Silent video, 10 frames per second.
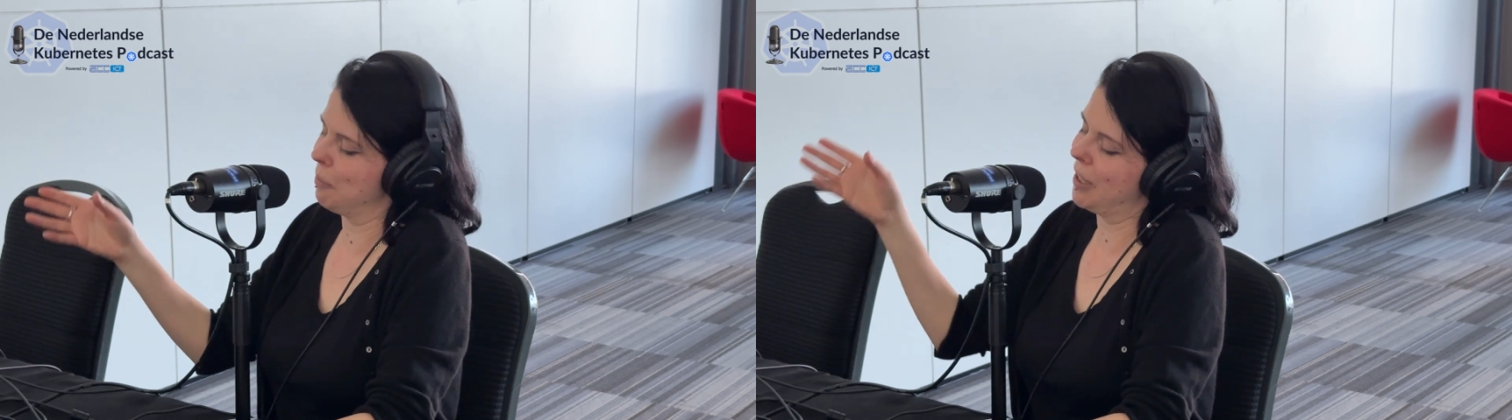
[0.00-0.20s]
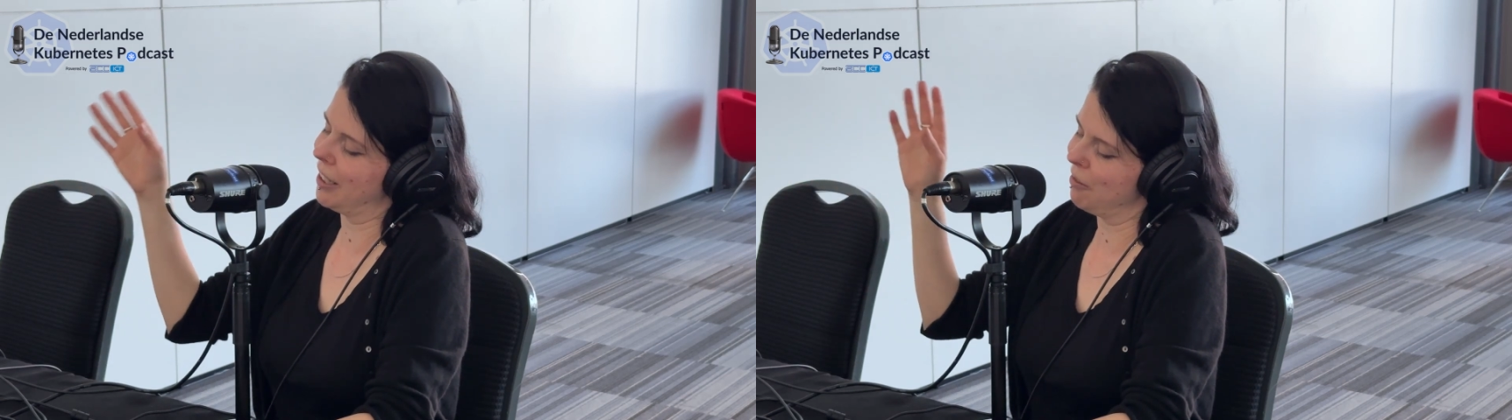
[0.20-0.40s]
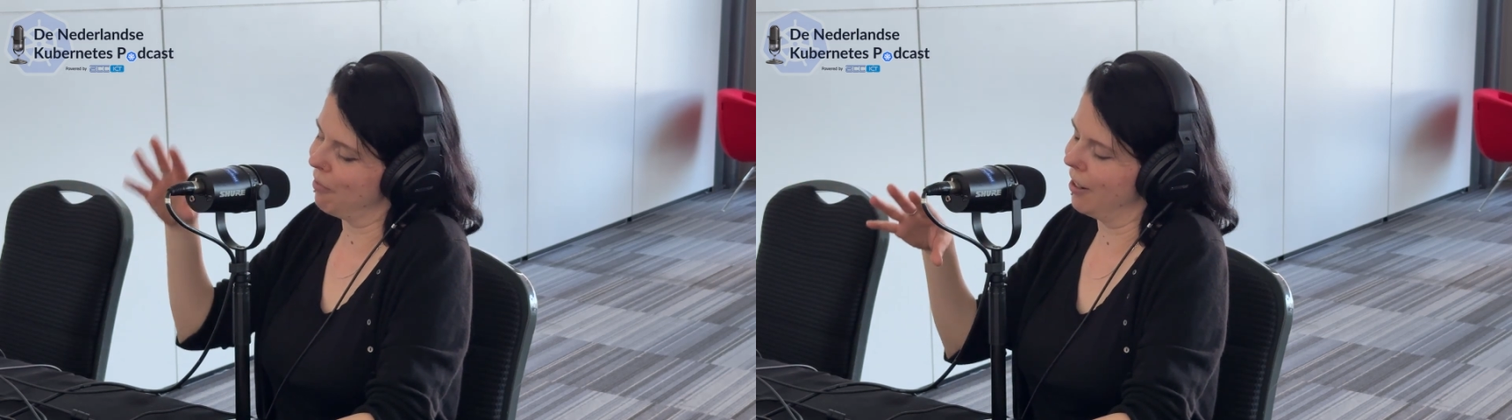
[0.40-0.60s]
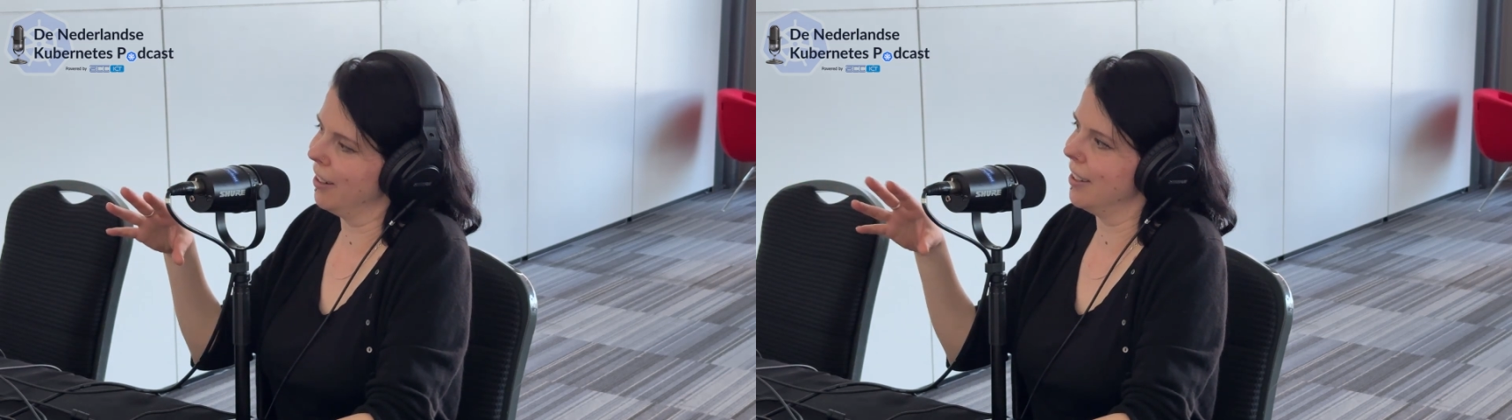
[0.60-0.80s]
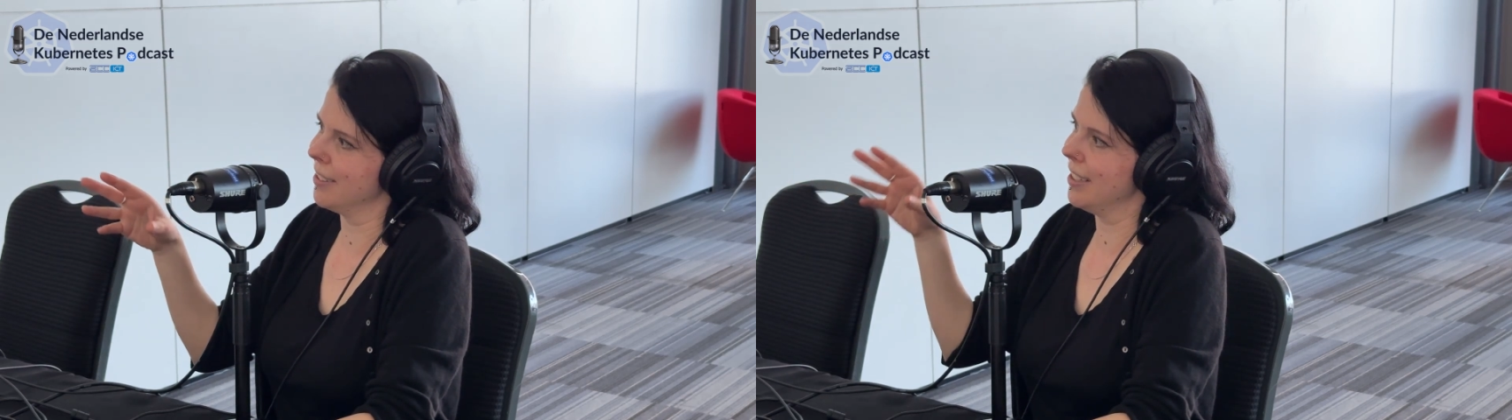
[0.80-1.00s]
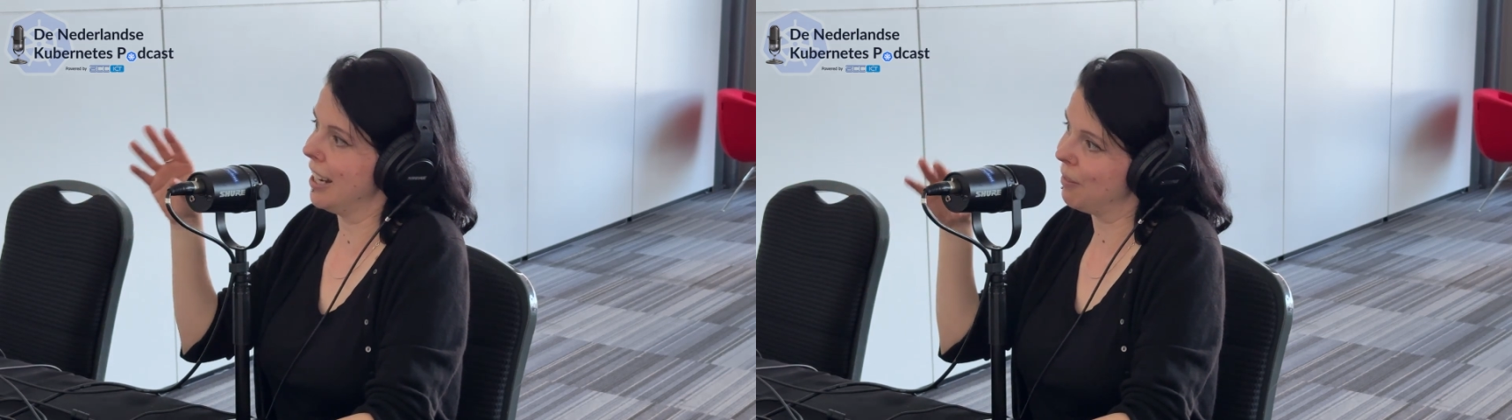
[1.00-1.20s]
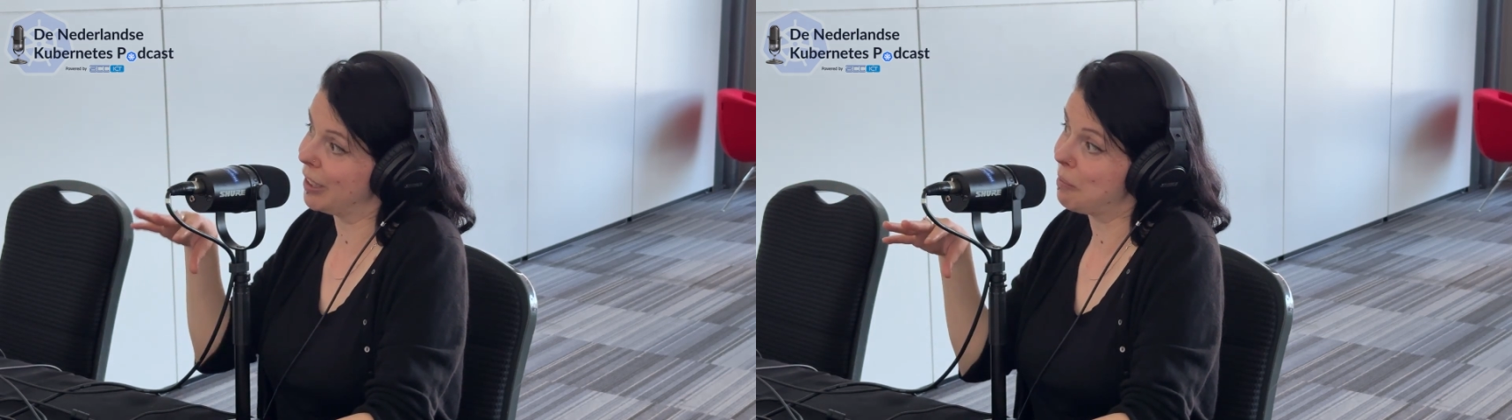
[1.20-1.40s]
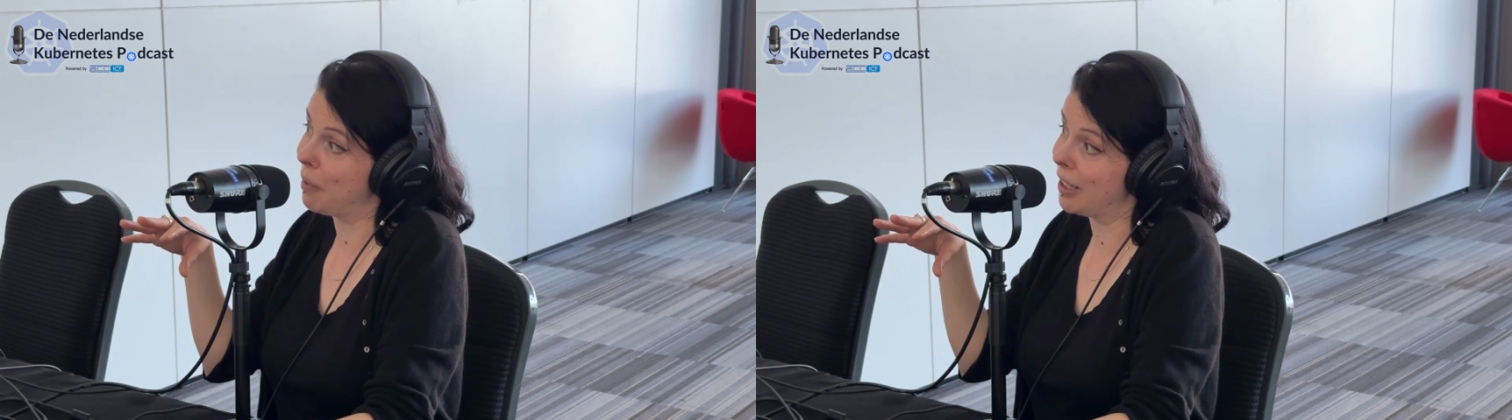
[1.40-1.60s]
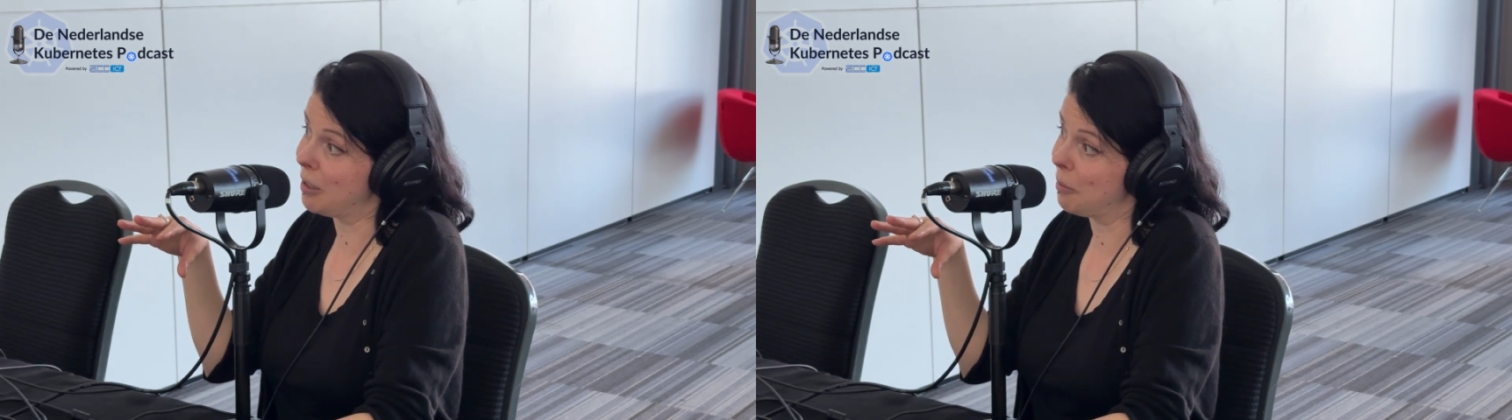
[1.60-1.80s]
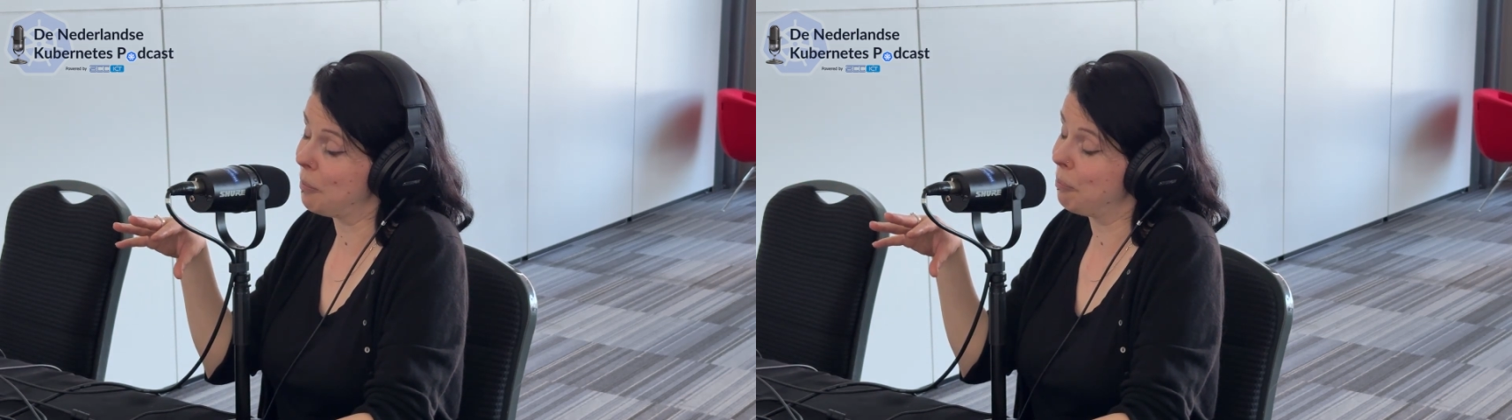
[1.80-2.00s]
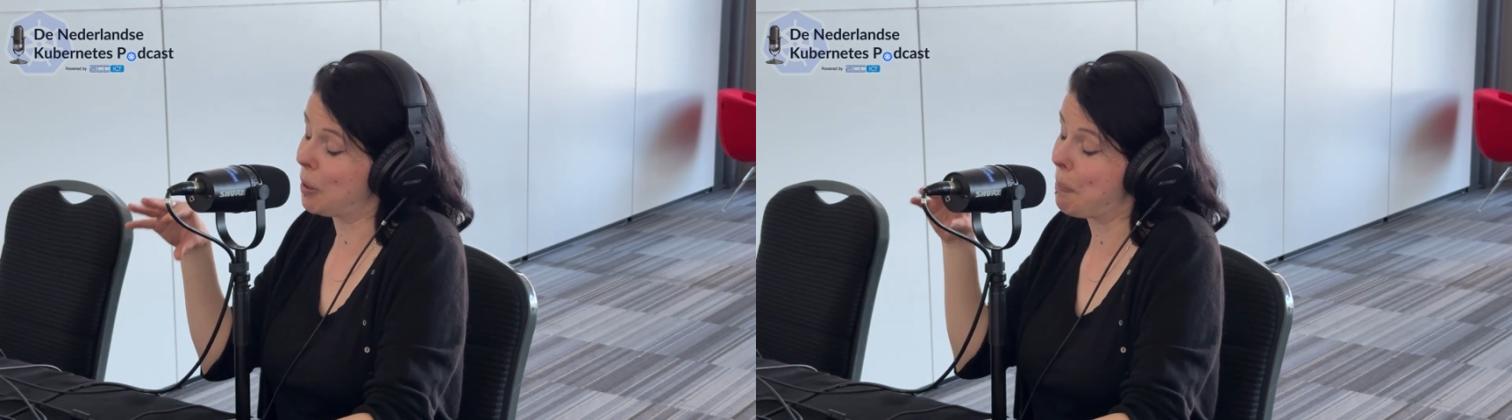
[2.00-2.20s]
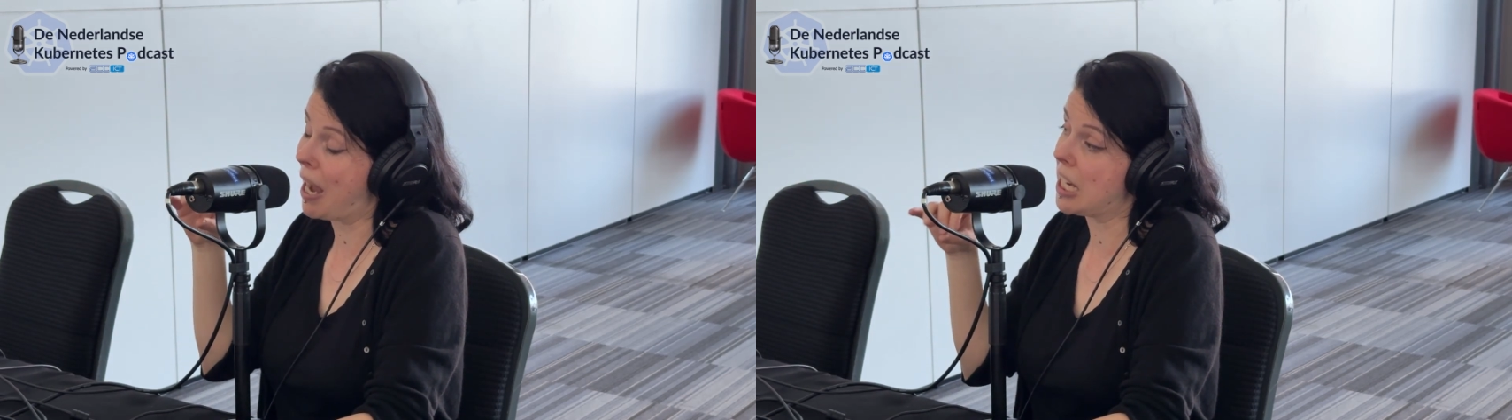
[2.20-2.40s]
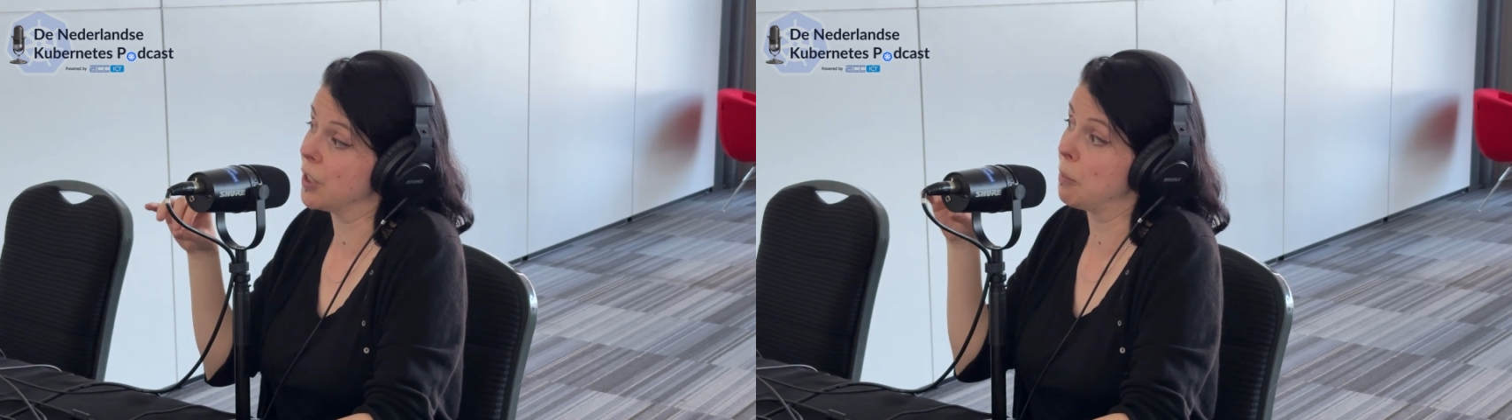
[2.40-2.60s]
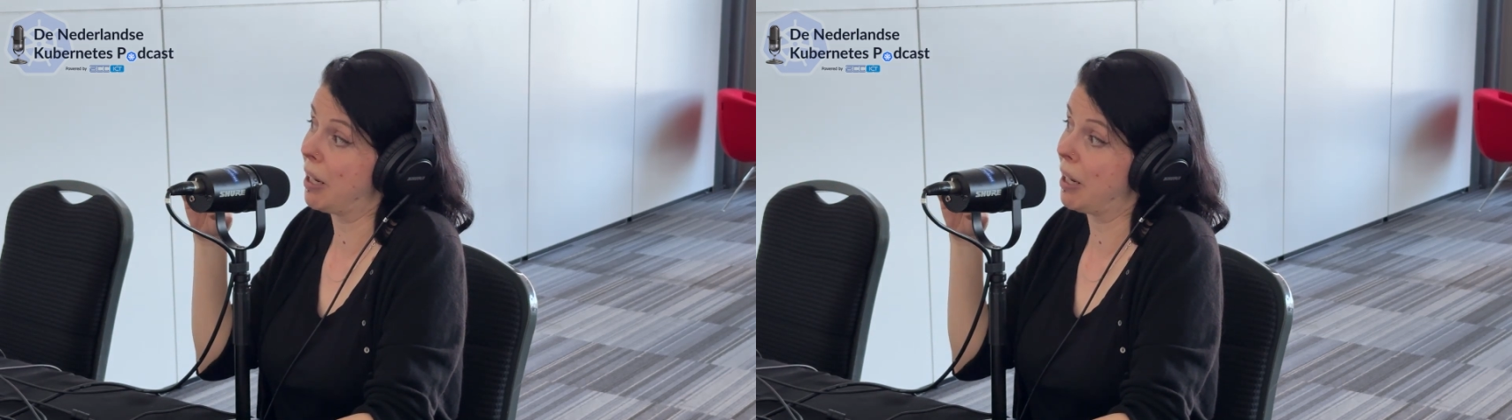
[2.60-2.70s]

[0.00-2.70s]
but it can run as a natively compiled